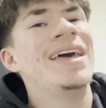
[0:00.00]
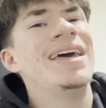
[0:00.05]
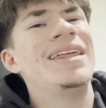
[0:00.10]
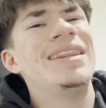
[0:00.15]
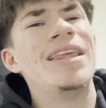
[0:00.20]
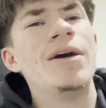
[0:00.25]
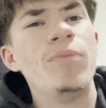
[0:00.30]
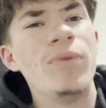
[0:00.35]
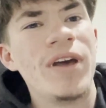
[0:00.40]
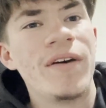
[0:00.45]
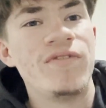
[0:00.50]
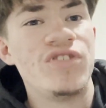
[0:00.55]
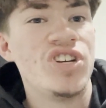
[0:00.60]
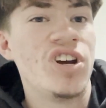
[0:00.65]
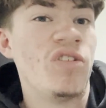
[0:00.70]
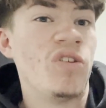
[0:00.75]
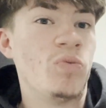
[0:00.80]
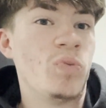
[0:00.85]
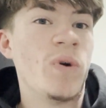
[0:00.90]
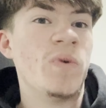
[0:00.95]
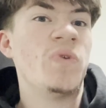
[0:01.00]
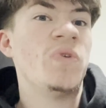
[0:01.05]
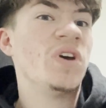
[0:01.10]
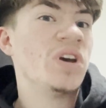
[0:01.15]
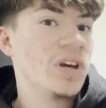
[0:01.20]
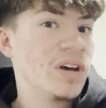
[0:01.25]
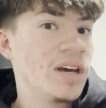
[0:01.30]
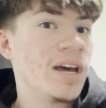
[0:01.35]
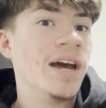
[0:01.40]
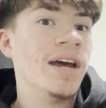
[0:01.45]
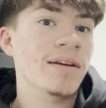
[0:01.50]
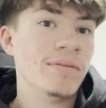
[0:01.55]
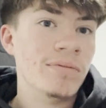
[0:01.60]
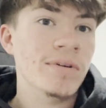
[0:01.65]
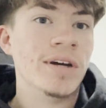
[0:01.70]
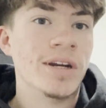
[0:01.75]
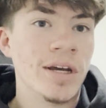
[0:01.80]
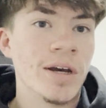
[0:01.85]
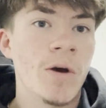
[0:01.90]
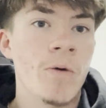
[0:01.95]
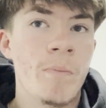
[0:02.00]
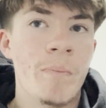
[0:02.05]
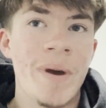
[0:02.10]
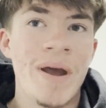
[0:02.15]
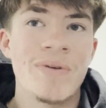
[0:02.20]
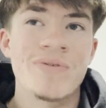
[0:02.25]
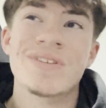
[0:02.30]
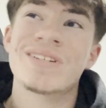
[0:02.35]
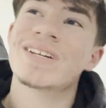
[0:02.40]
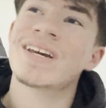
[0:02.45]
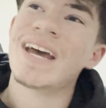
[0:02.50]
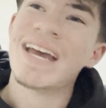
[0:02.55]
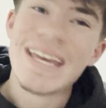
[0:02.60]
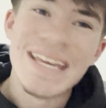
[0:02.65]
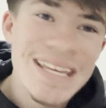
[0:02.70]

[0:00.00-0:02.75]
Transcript: Then we have Gerrard, where we think, okay, we're going to go bounce.